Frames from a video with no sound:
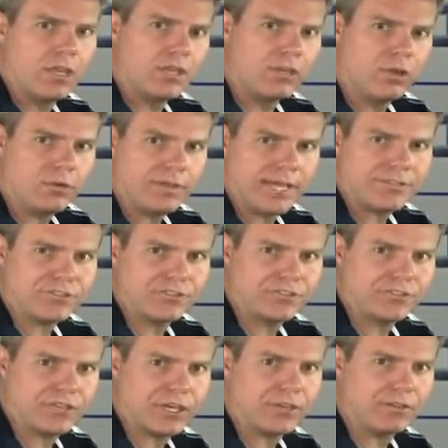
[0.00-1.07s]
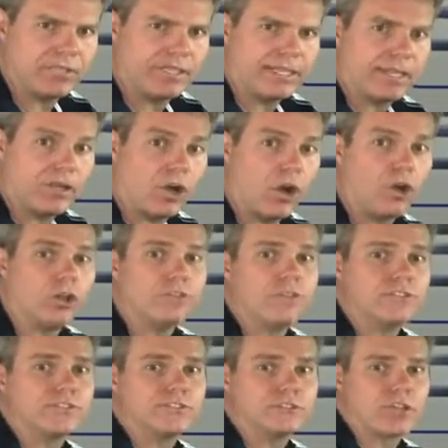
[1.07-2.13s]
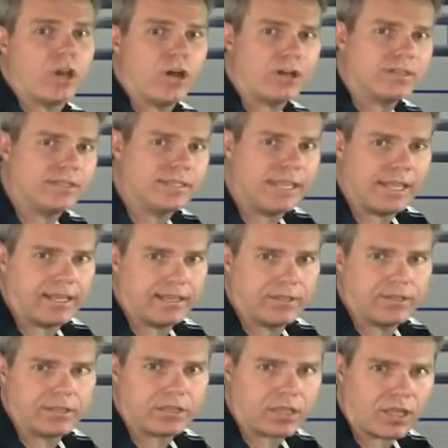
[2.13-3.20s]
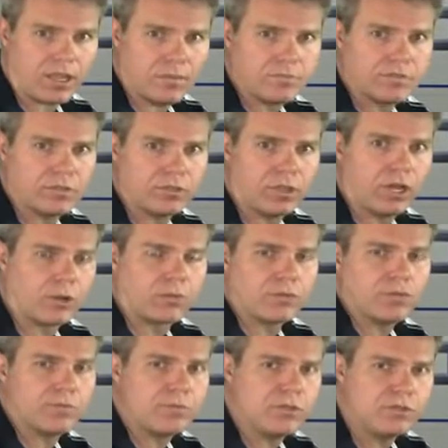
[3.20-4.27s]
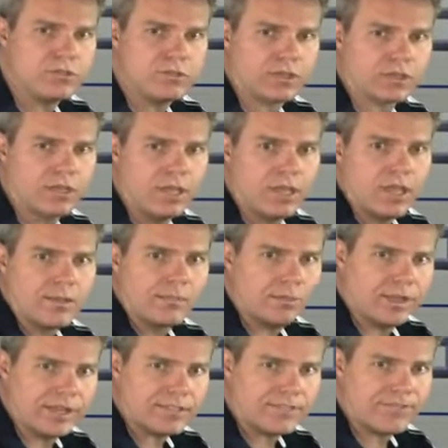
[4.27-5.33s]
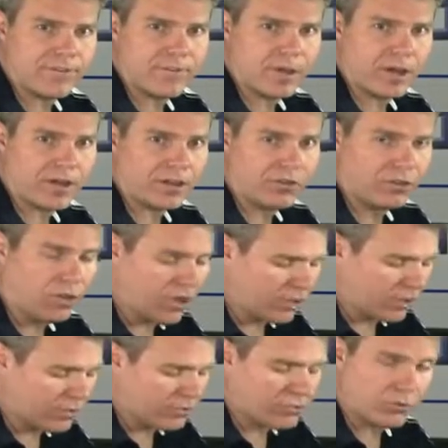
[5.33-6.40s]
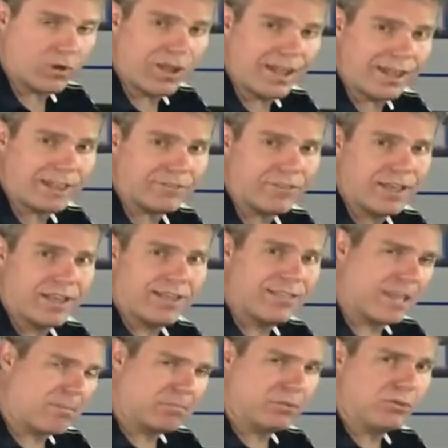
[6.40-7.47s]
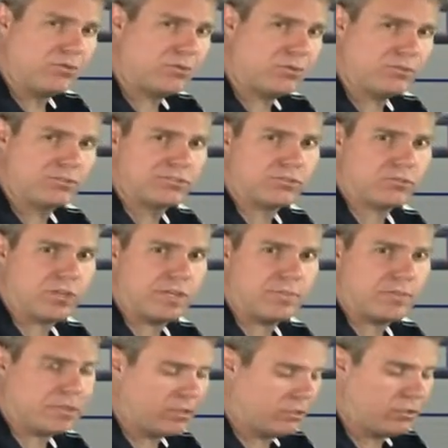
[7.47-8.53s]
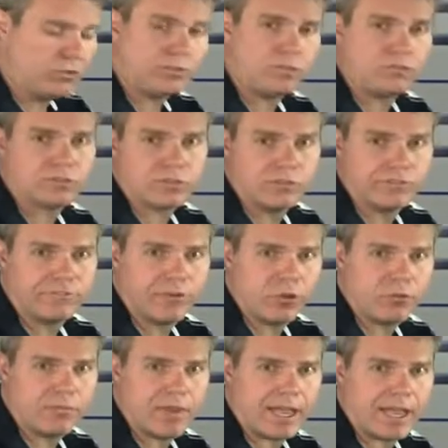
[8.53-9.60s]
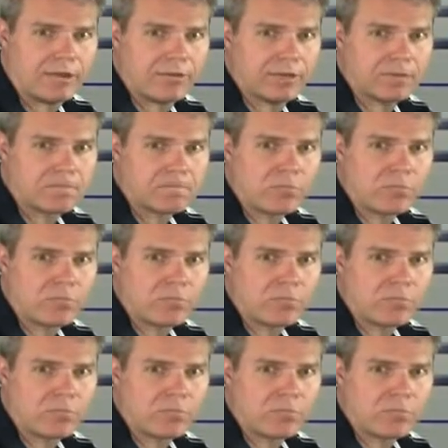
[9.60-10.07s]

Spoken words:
you don't necessarily get all of the song data that comes along with your music. Plus, if I'm on a longer drive, that Bluetooth streaming uses the phone battery.